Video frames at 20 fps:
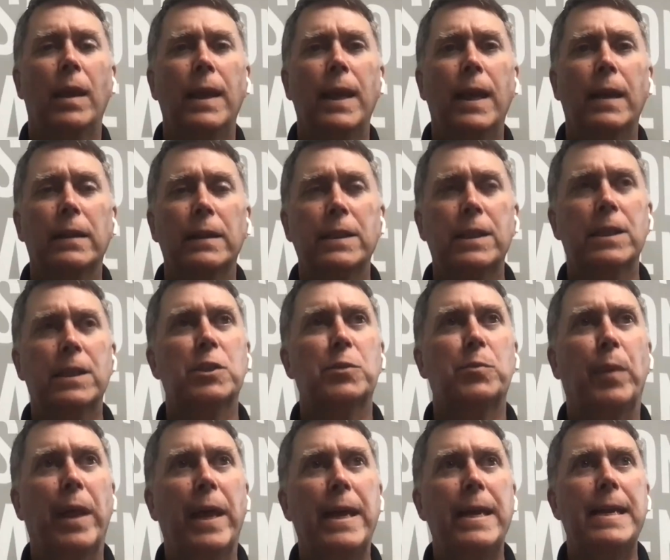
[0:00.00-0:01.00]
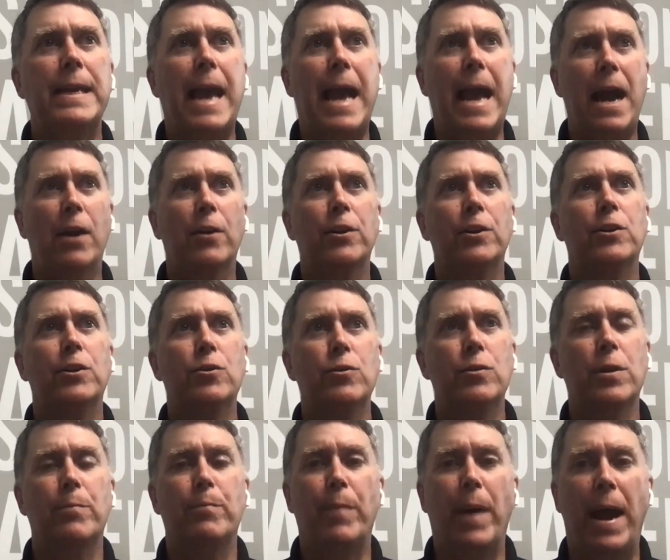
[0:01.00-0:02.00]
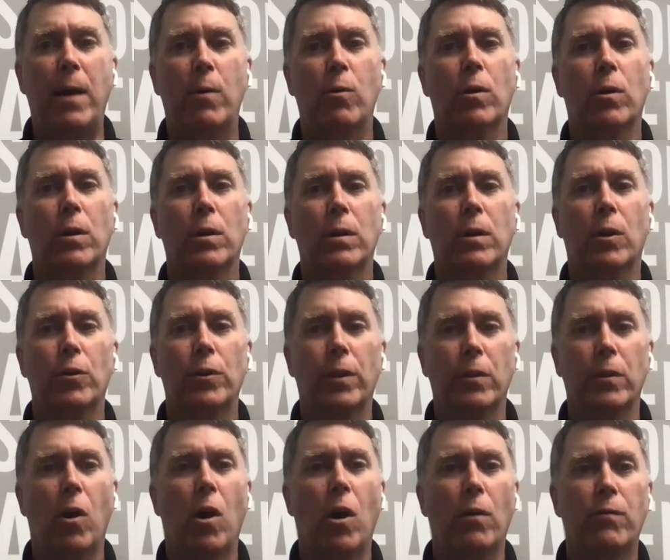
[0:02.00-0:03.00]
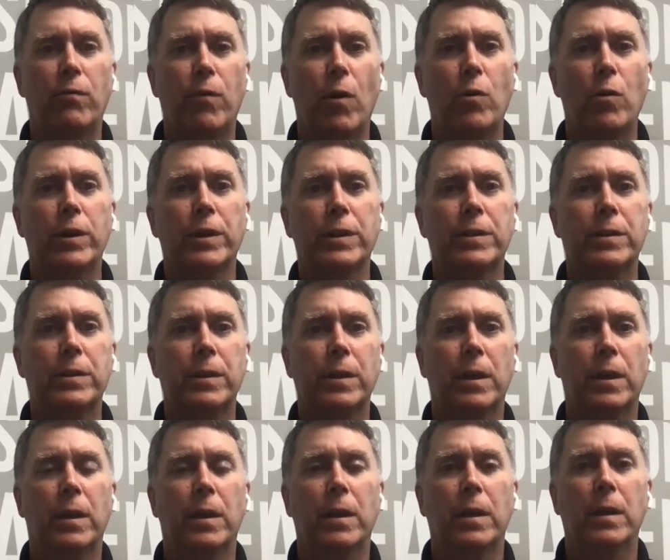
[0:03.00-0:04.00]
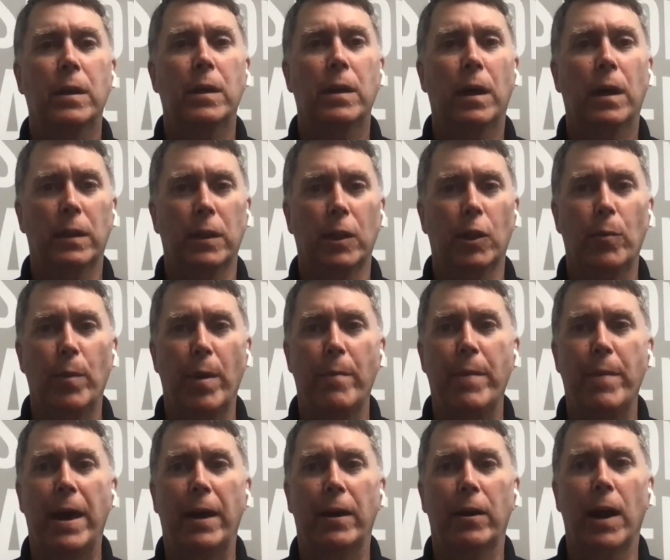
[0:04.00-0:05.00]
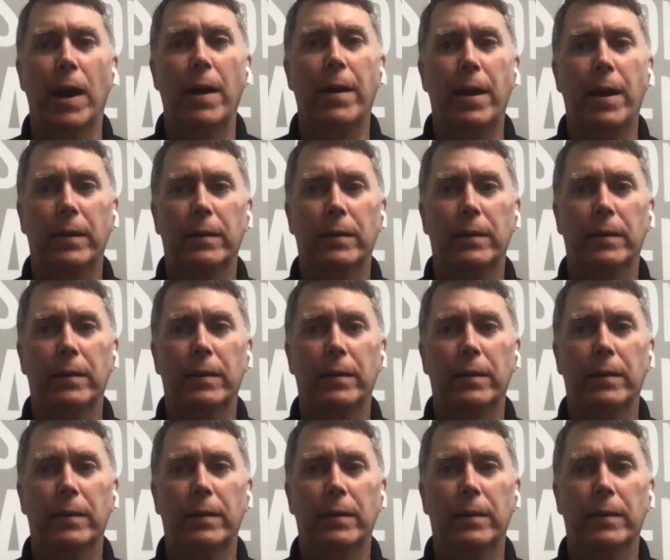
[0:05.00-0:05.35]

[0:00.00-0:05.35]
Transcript: Yeah, let's explain how to do the power or the law of focus a little bit better.